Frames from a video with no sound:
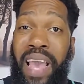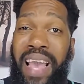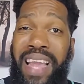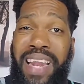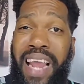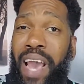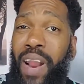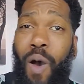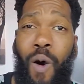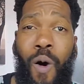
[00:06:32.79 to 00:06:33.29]

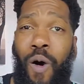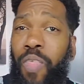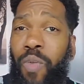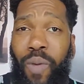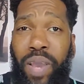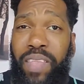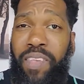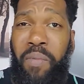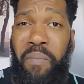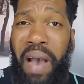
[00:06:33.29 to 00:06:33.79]
not all the
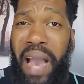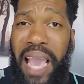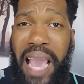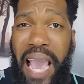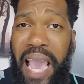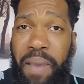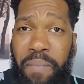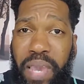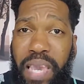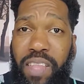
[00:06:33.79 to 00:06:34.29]
way to
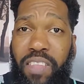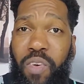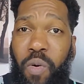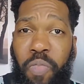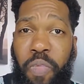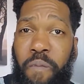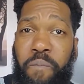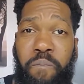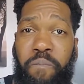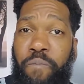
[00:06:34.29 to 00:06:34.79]
Miami to
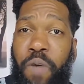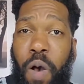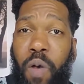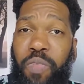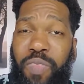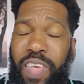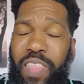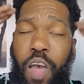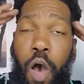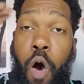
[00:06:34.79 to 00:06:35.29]

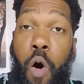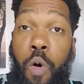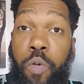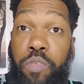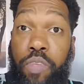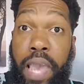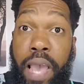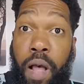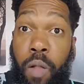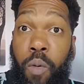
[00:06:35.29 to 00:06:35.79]
the
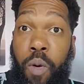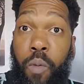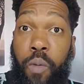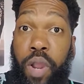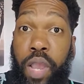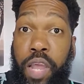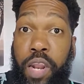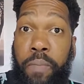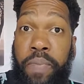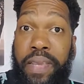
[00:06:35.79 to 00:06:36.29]
hotel where we're
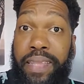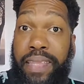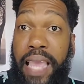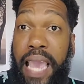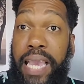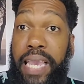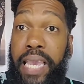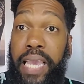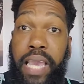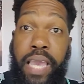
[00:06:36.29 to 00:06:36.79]
going to be
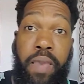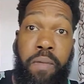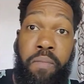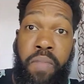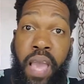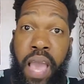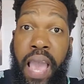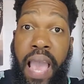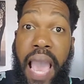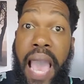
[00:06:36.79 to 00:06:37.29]
taking him
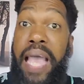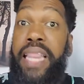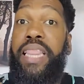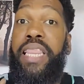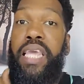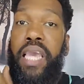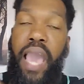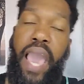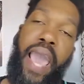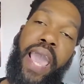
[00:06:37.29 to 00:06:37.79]
at
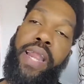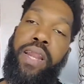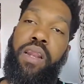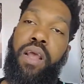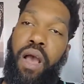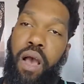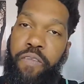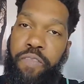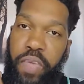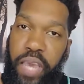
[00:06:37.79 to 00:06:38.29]
the end
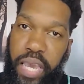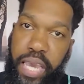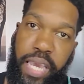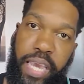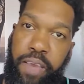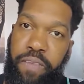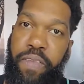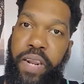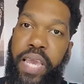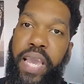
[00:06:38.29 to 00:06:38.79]
of the
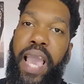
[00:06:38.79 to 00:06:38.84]
evening